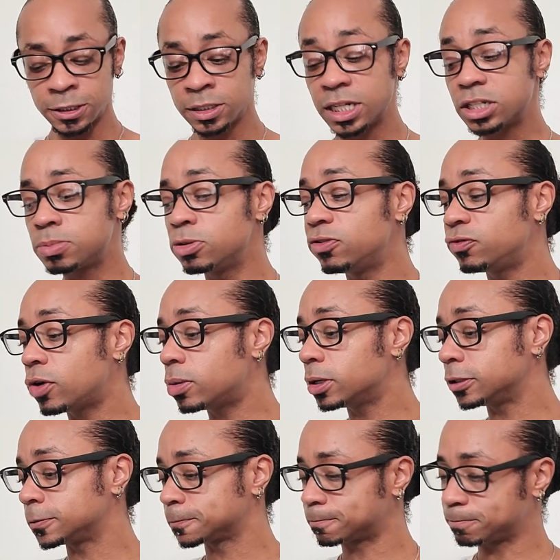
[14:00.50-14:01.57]
Let's move
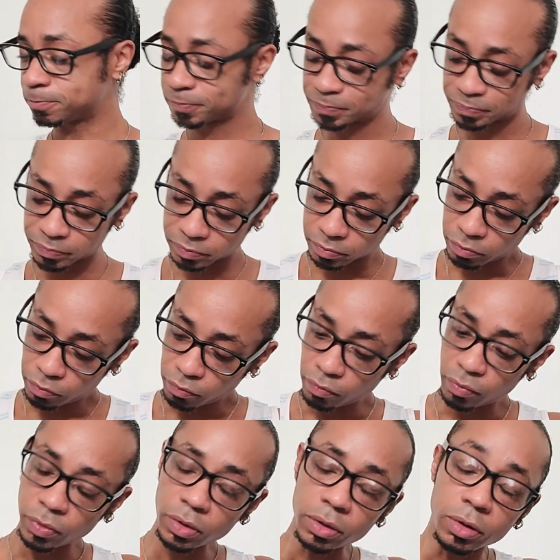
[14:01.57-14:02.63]
forward.
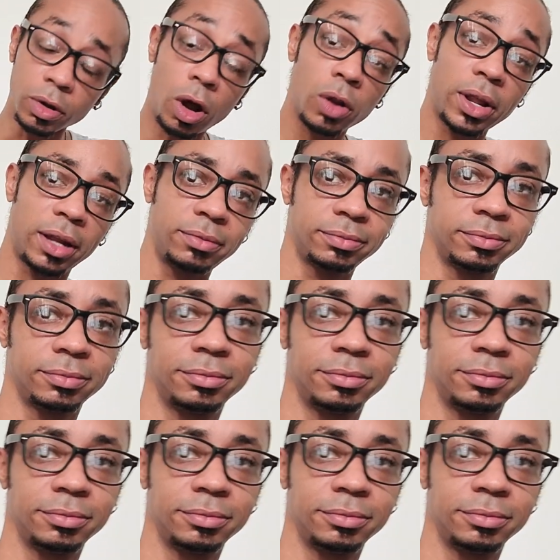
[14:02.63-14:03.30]
Hold on.